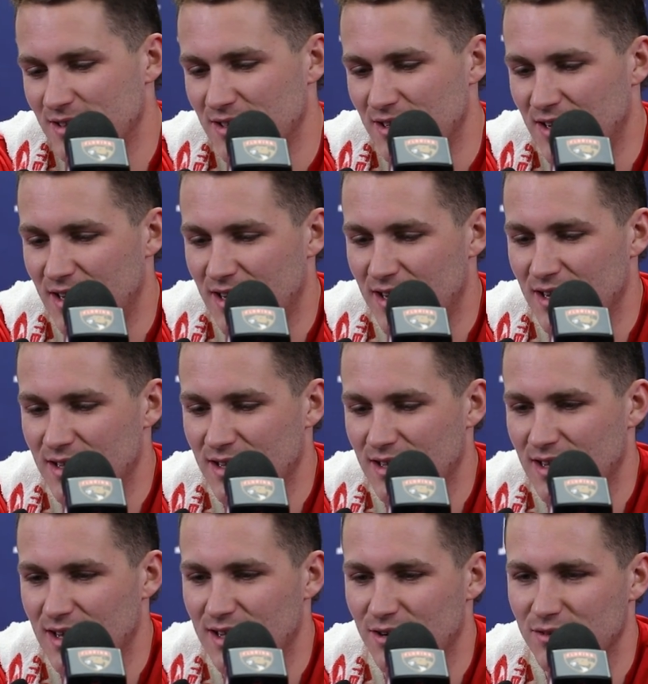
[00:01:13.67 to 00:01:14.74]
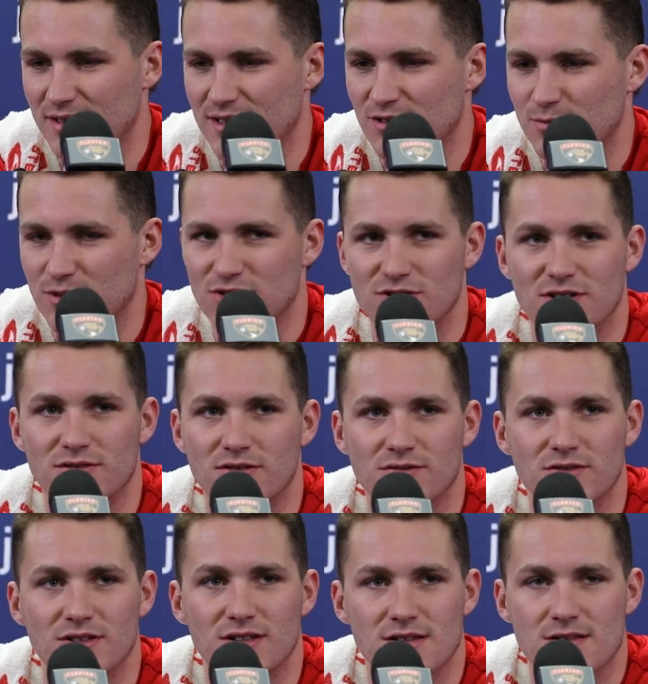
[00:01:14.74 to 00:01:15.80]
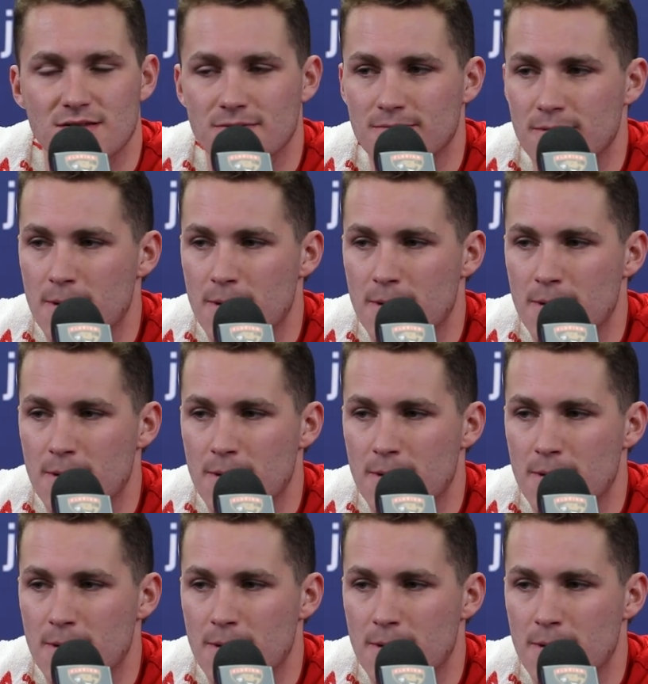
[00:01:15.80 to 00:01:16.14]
I don't think it's much different for this.